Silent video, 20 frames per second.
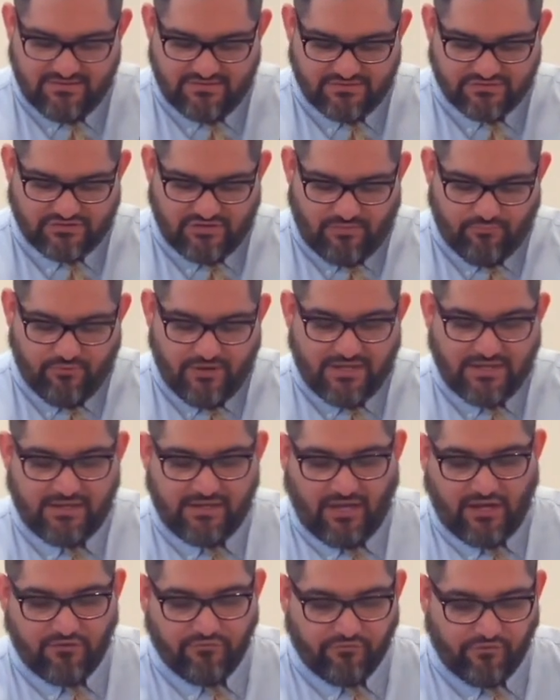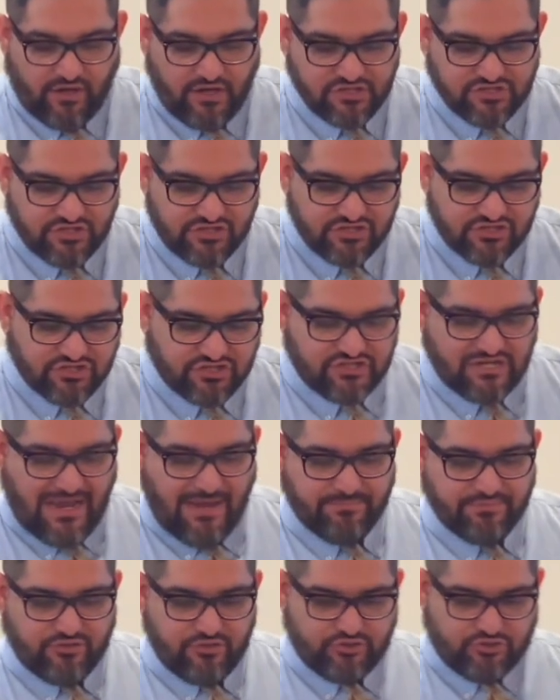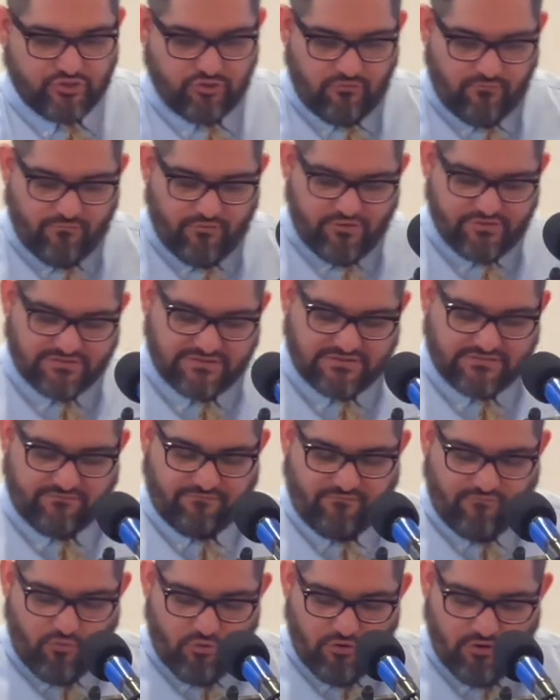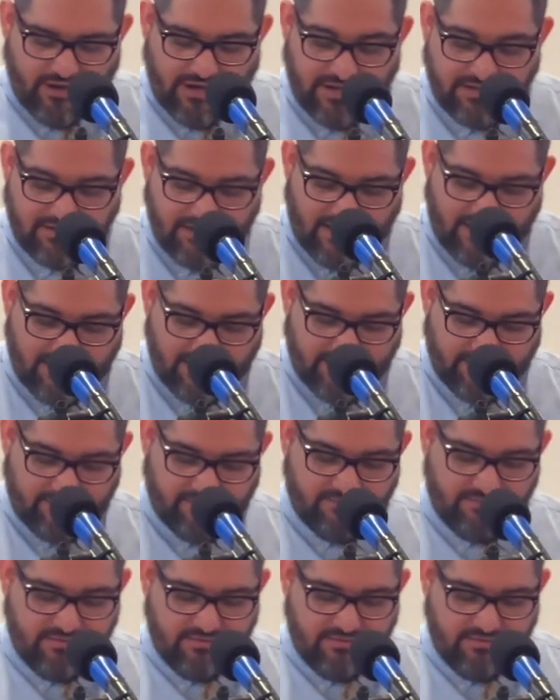So I'm reading Ephesians chapter 2, verses 4 and 9.